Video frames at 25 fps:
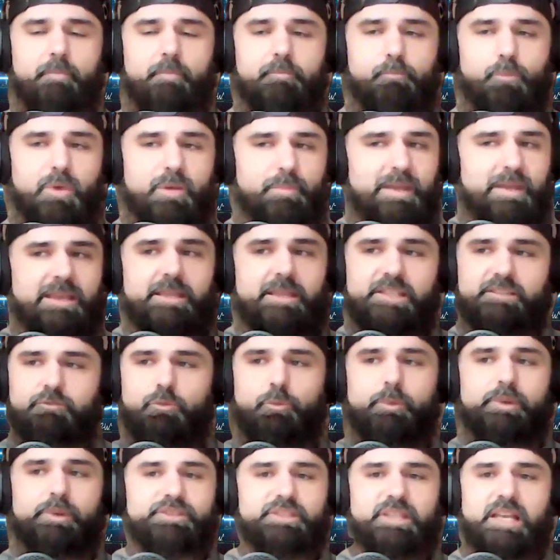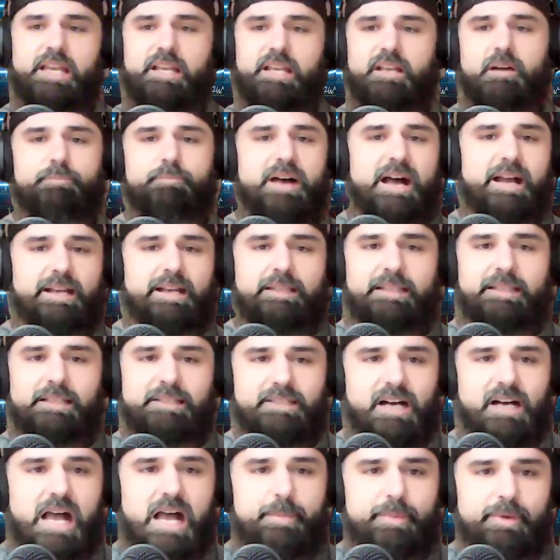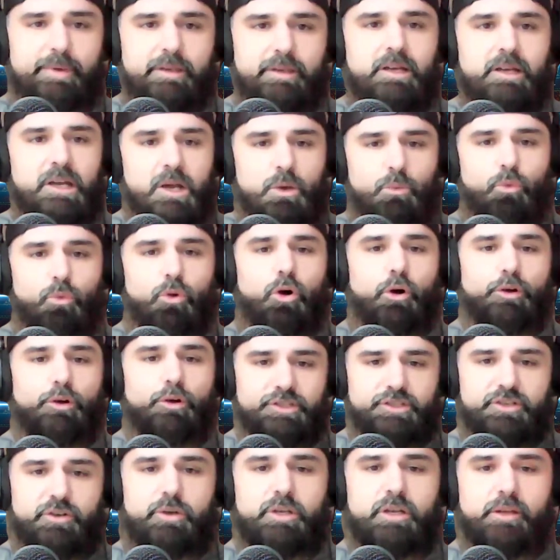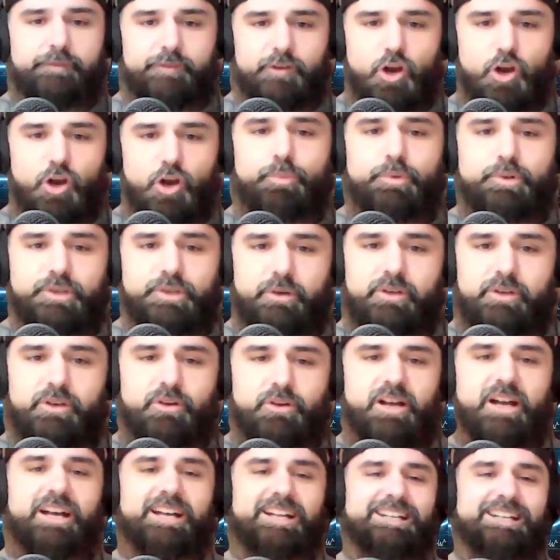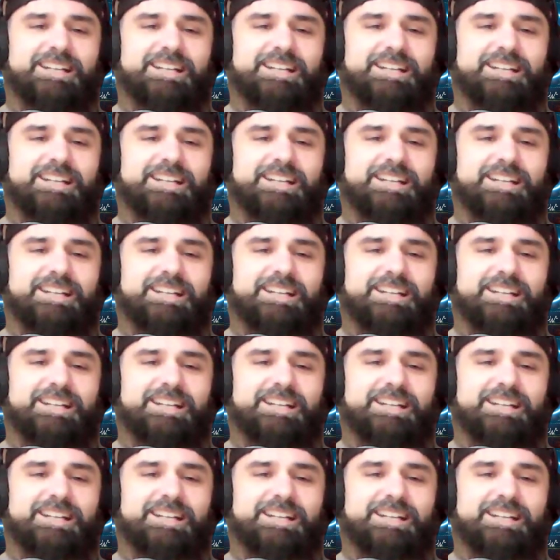We mean this when we say come back anytime, and we'll hold you to it if you're open to it. Okay.